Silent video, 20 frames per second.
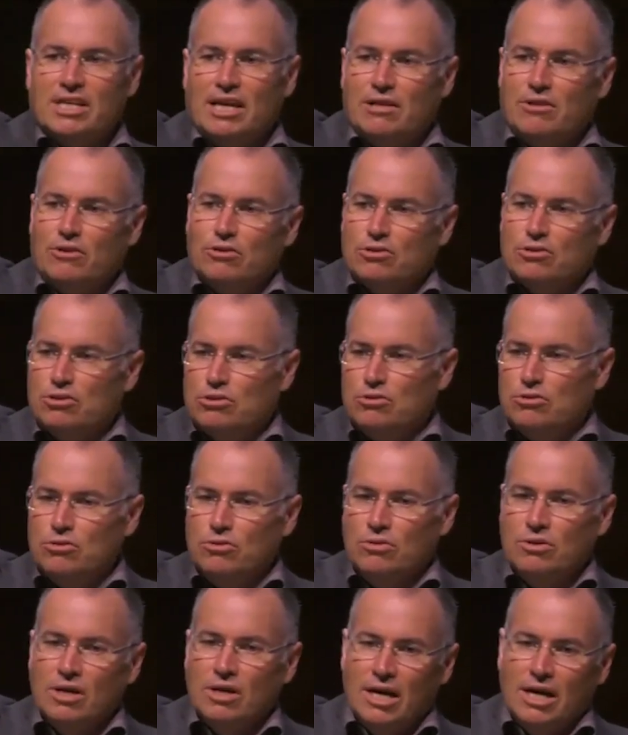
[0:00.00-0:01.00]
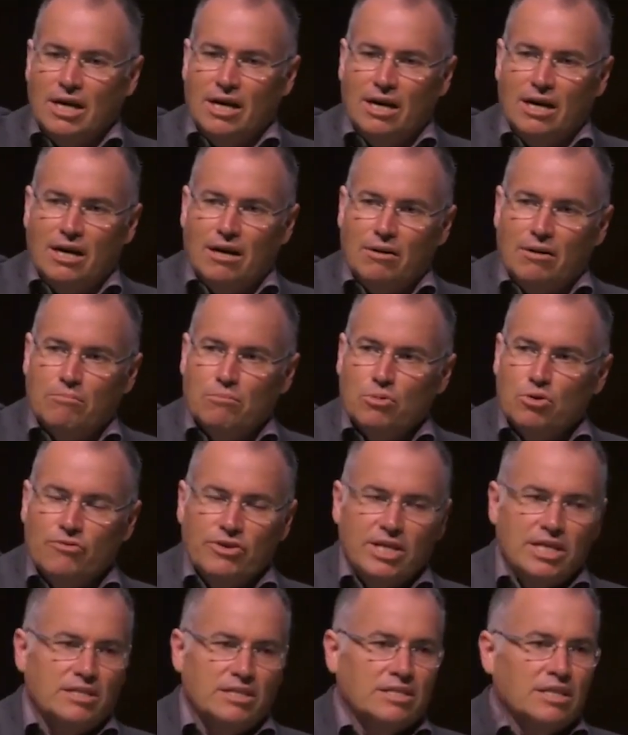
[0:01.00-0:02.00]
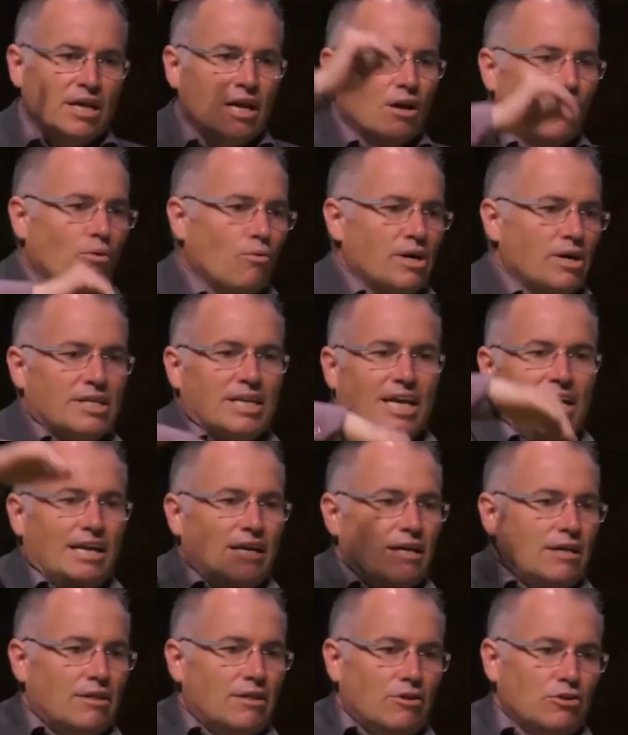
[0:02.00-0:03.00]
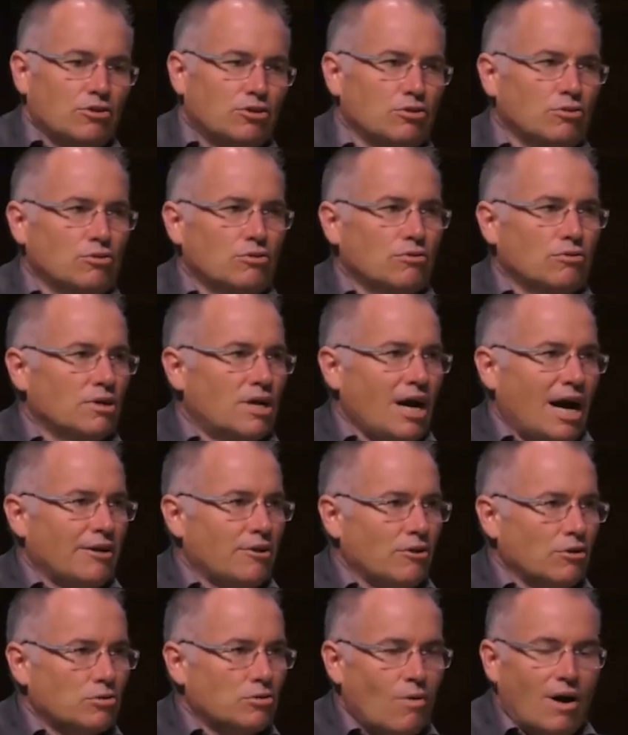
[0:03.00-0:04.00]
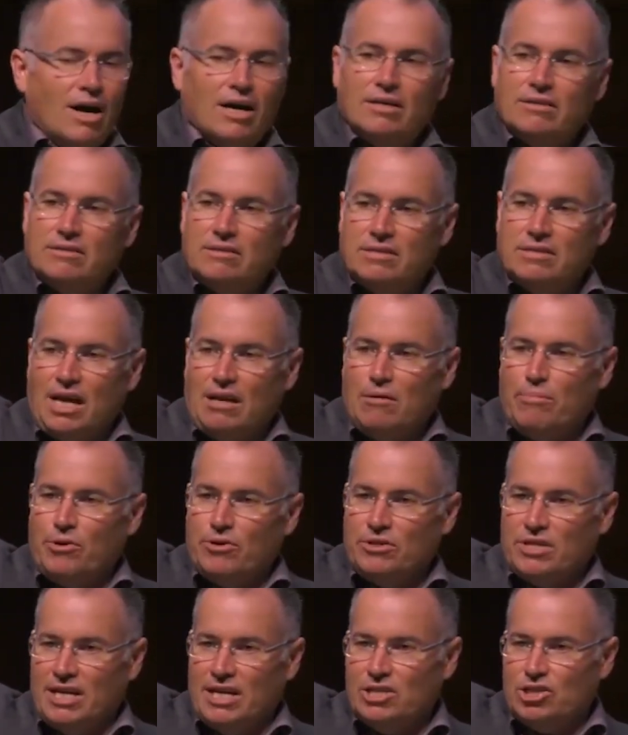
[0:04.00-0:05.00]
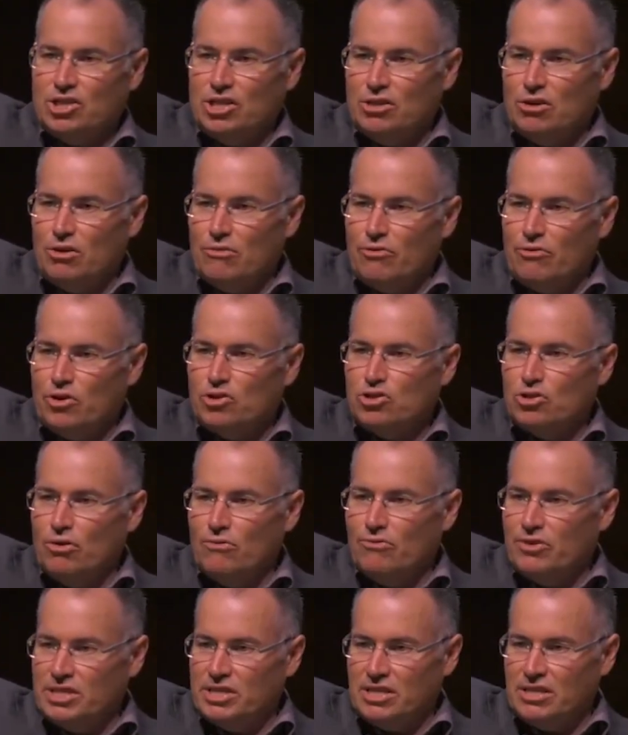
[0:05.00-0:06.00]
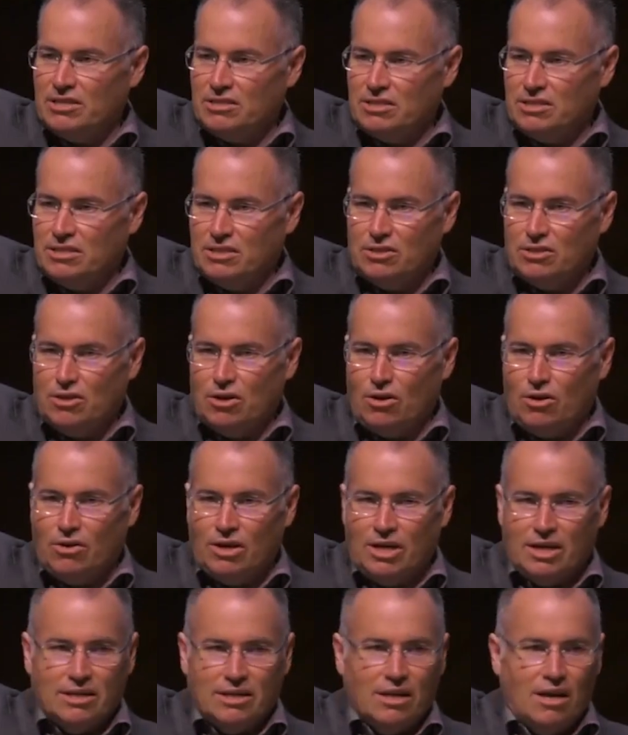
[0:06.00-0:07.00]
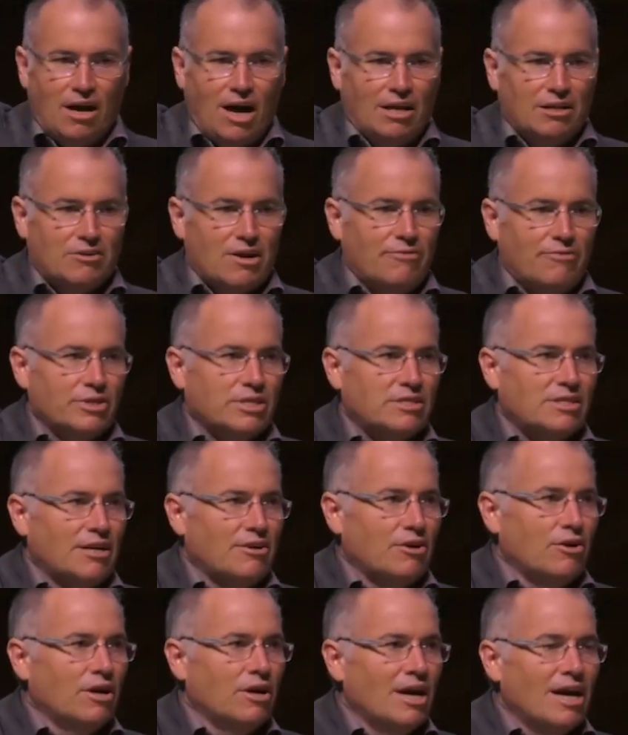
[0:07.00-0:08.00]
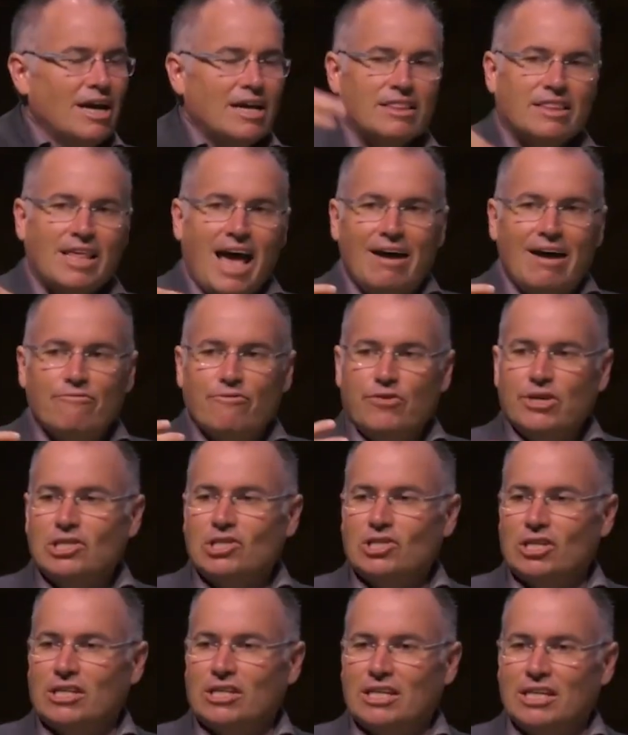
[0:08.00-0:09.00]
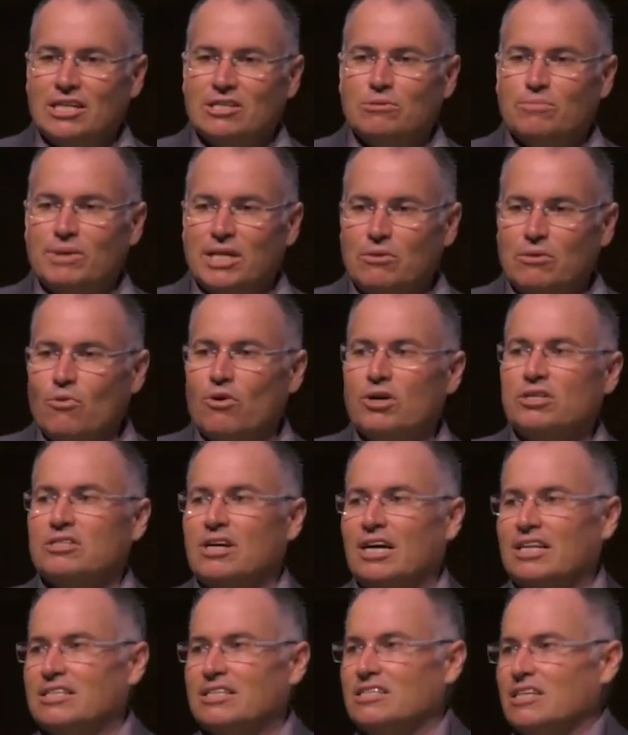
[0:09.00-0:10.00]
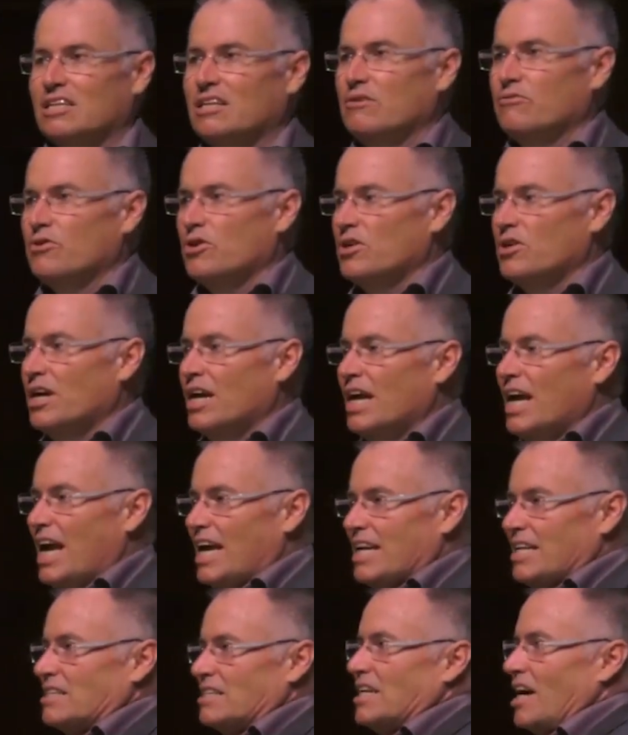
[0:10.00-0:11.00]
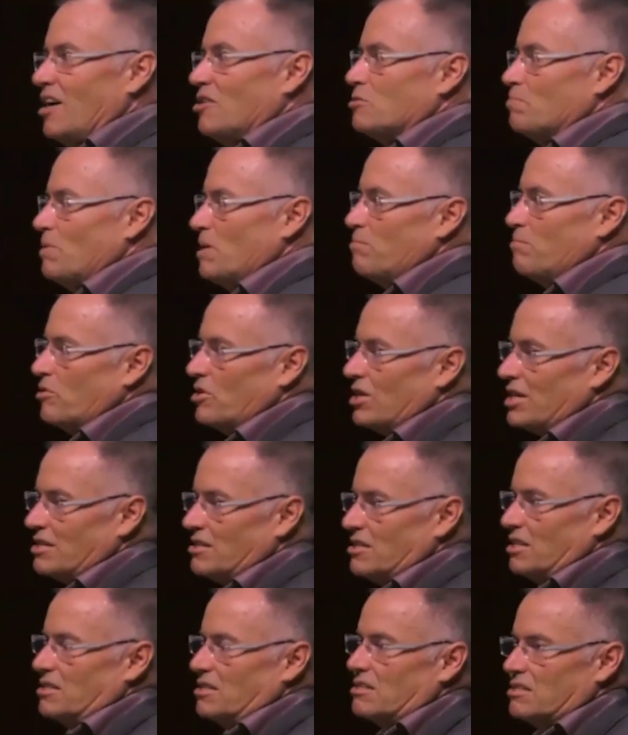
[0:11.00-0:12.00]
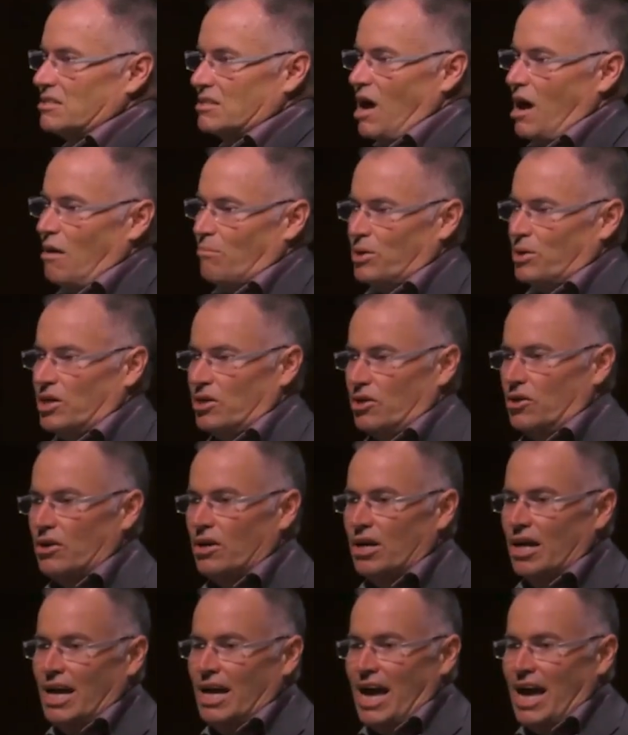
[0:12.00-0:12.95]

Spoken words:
day they'll do movies, one day they'll do God knows what, teleportation or virtual visits, in a holographic center. That vision is being worked on and delivered, and it tells people that it doesn't stop here.